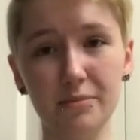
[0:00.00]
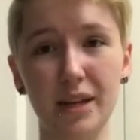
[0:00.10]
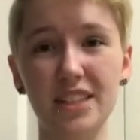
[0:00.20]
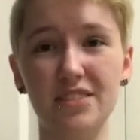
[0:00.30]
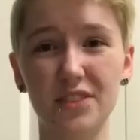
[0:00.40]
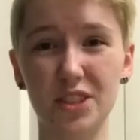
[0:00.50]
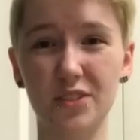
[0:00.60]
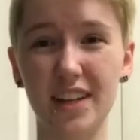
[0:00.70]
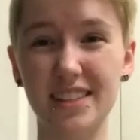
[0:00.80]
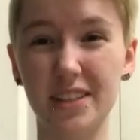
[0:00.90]
meds for
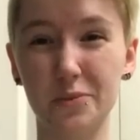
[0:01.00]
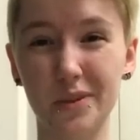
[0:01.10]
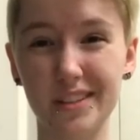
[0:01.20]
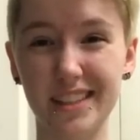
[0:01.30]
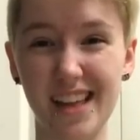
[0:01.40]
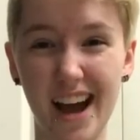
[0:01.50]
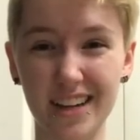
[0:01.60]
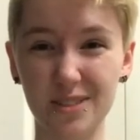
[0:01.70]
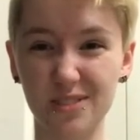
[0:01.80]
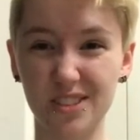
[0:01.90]
Tourette's is worse than the
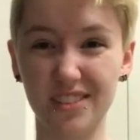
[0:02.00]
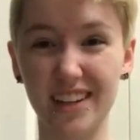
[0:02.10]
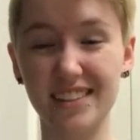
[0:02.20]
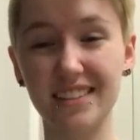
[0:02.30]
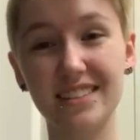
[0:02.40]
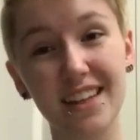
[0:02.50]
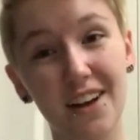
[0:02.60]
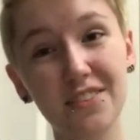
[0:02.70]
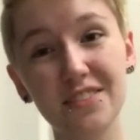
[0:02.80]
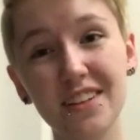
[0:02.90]
actual Tourette's
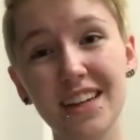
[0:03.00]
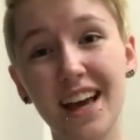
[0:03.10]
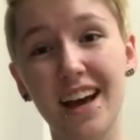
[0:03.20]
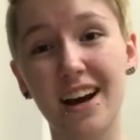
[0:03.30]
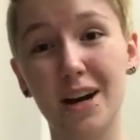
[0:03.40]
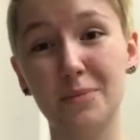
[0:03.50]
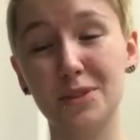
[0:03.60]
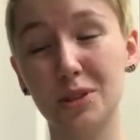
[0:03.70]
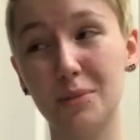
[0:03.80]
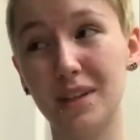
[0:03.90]
itself.
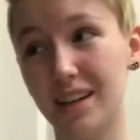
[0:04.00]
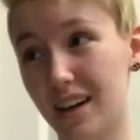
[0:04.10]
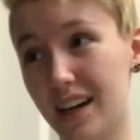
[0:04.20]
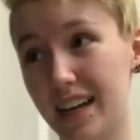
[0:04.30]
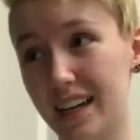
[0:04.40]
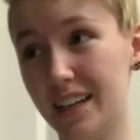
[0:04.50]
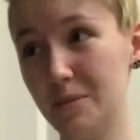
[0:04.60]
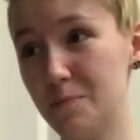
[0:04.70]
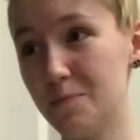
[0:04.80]
So I'm not on any.